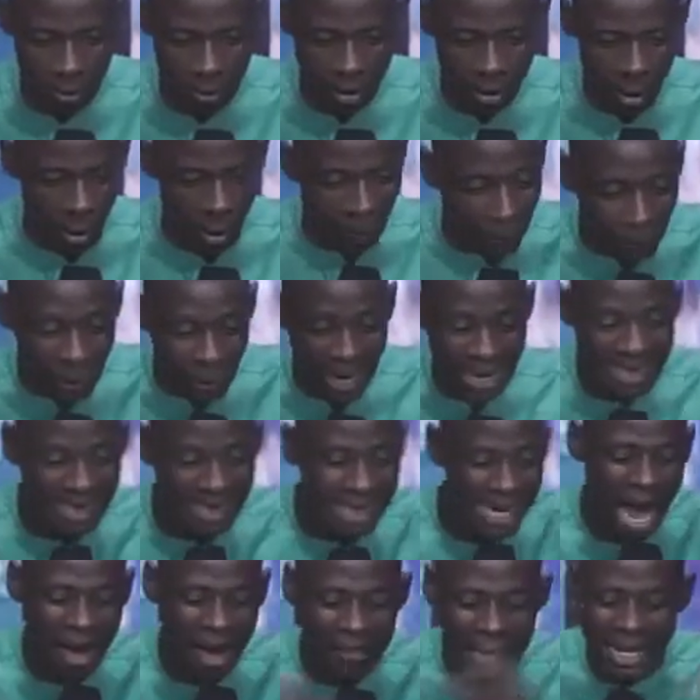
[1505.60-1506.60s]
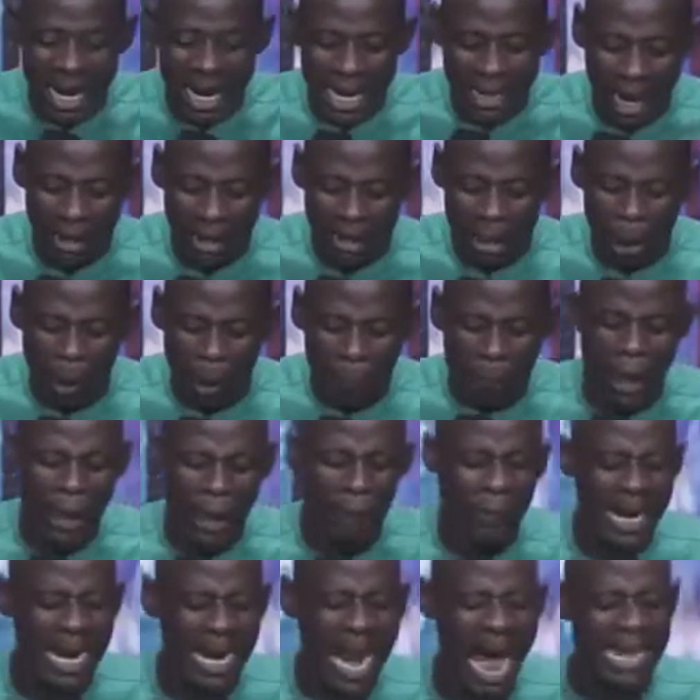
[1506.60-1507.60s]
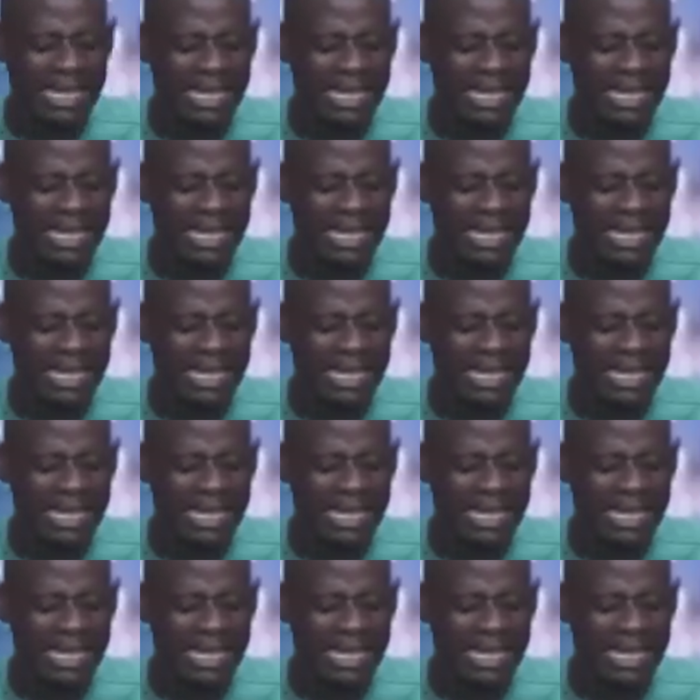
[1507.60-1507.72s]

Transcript: But he didn't have an encounter. So people are